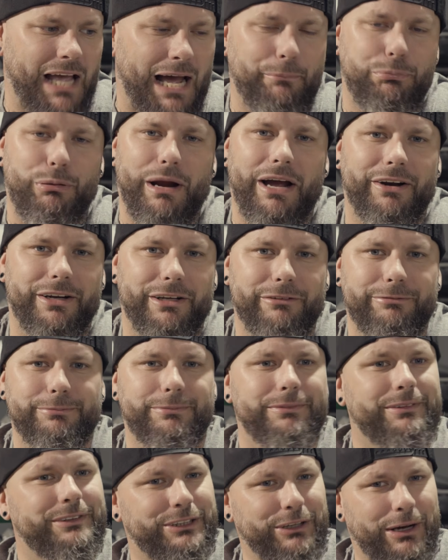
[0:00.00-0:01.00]
I'm proud of
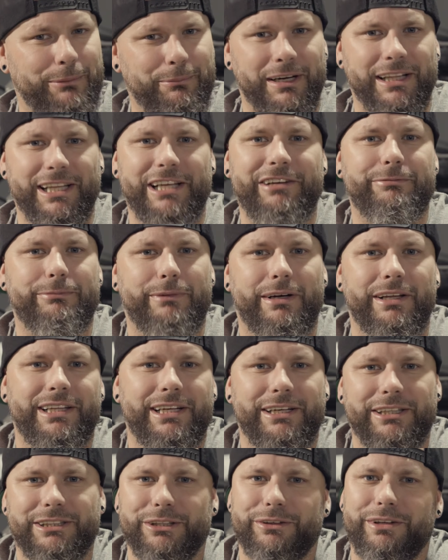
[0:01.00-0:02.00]
them, so I'm gonna leave them on
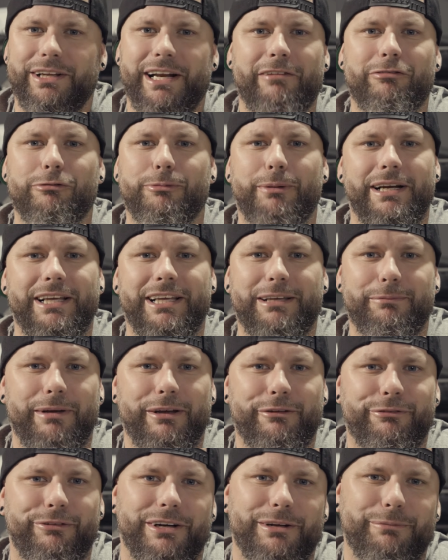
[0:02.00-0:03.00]
there so that everybody can
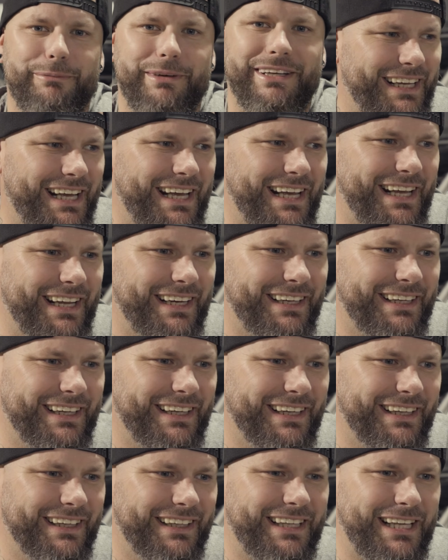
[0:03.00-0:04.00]
make fun of me and
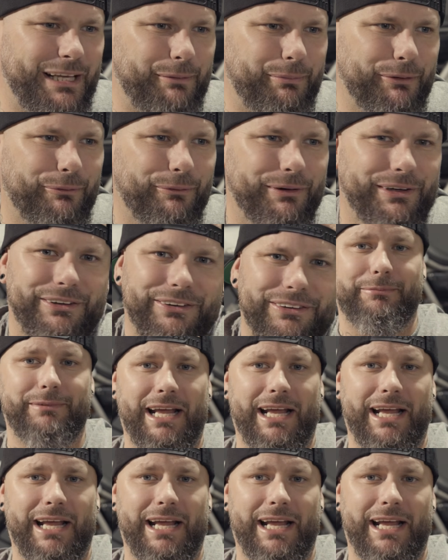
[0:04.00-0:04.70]
keep it real.